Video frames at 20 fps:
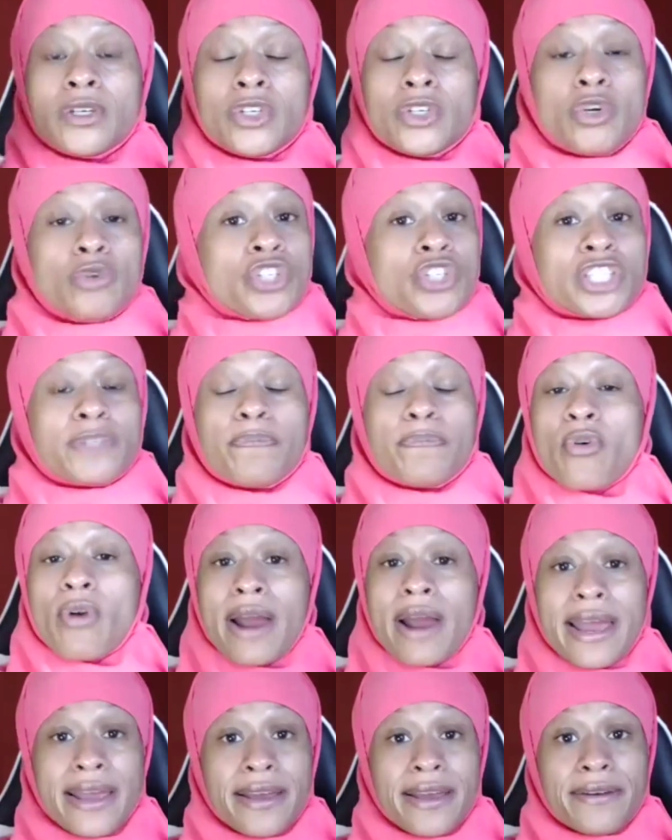you just
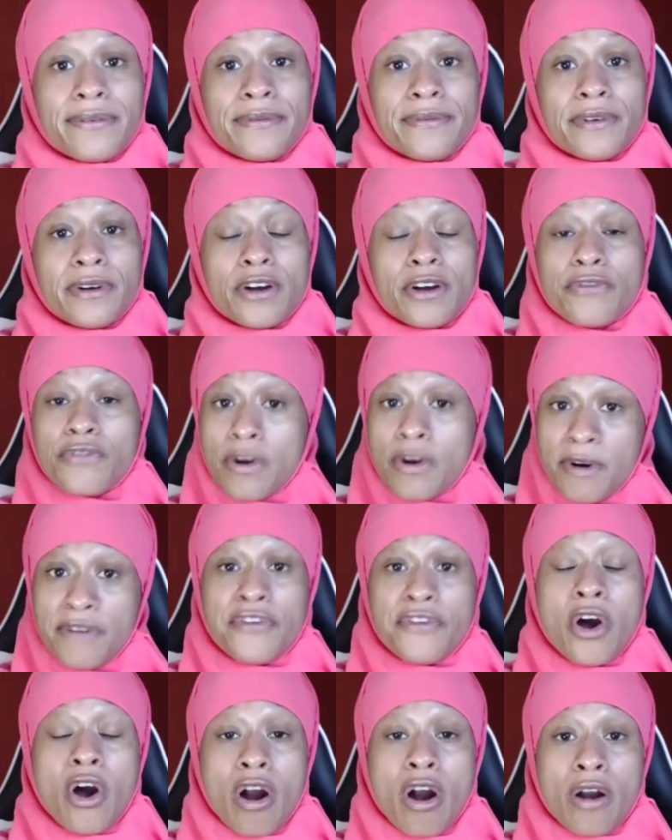pray from
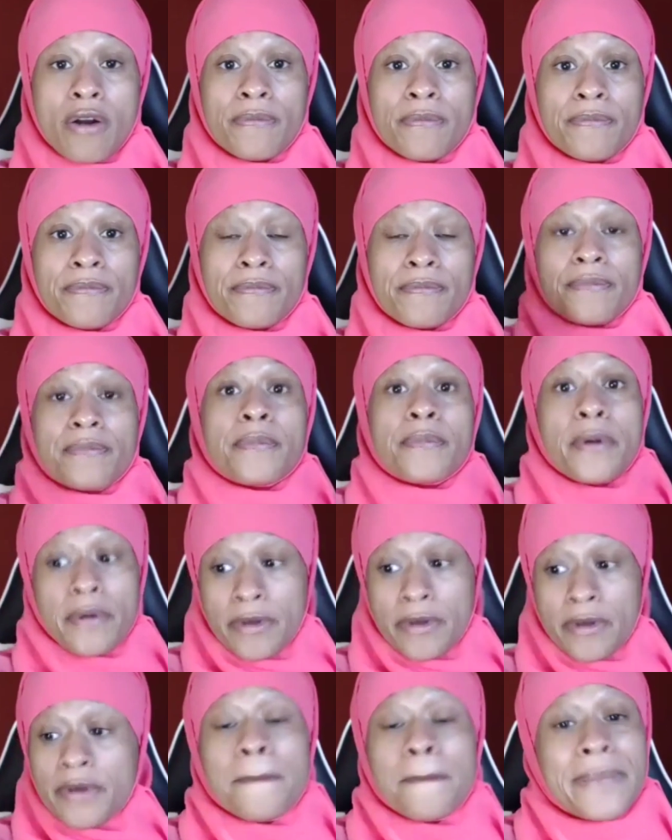afar,
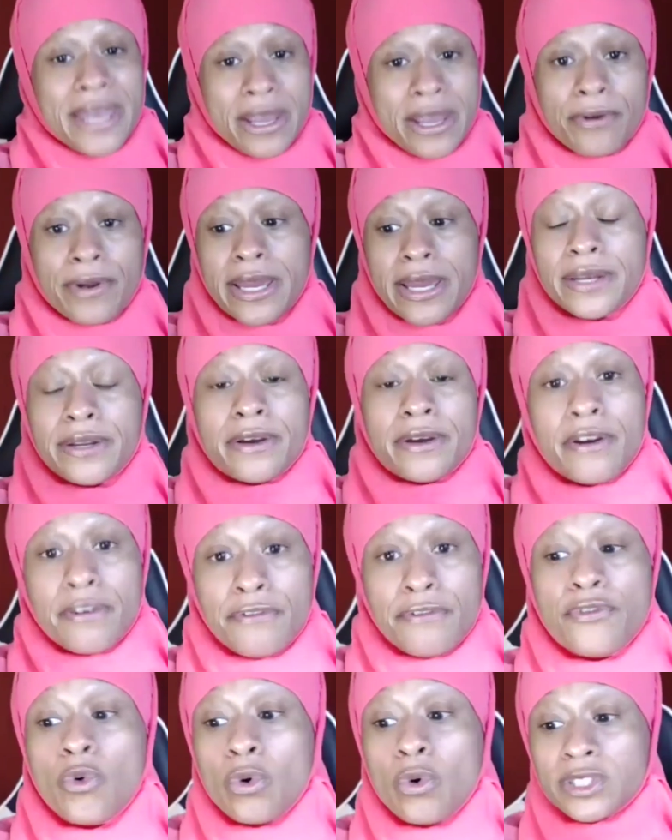period,
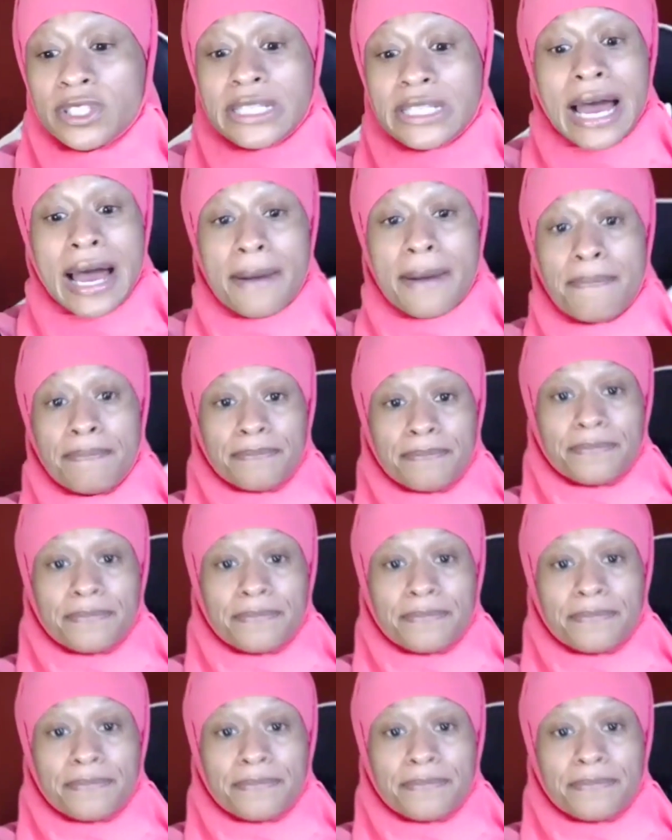full stop.